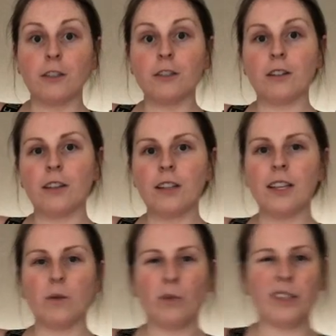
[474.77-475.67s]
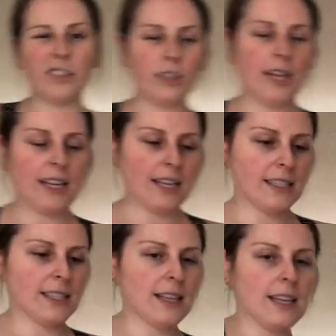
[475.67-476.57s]
so they're good like winter
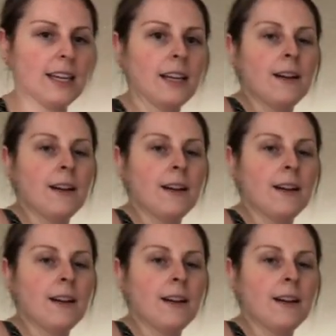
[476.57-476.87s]
leggings, I think.